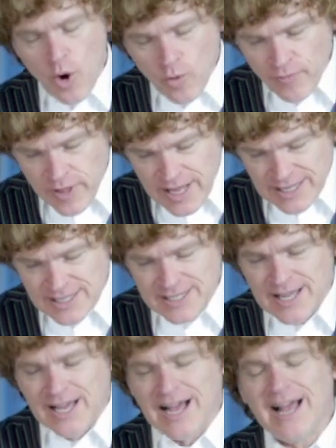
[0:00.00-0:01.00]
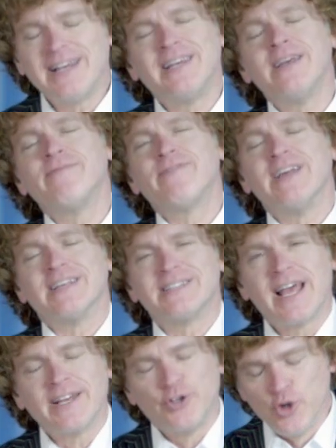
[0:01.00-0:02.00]
own this I live
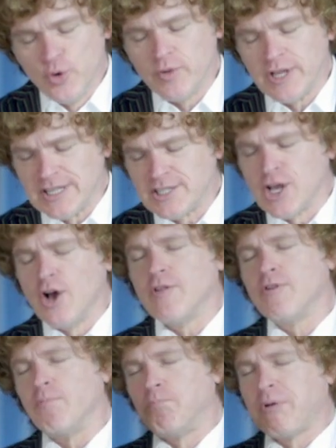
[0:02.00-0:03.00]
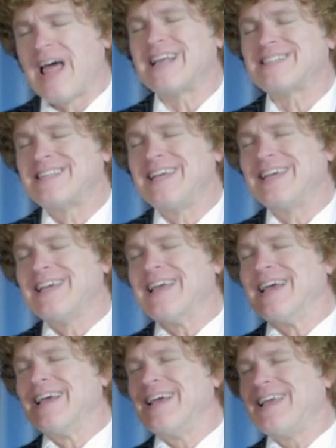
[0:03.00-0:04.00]
this I do this the
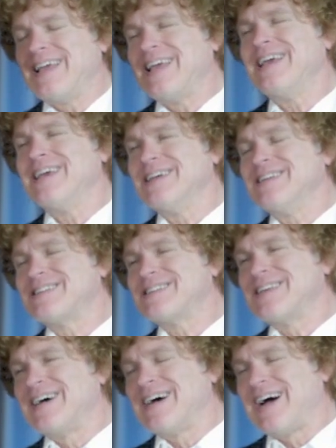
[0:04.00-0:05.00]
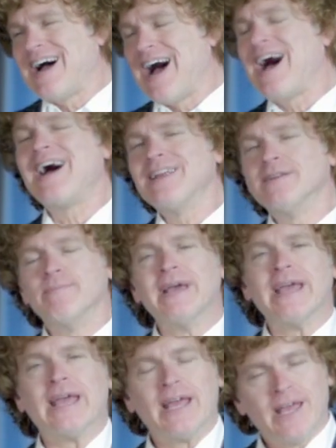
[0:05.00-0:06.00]
blessing is on
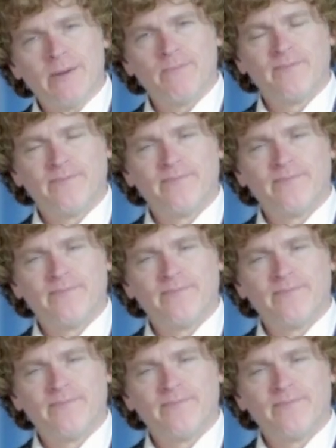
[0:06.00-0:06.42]
me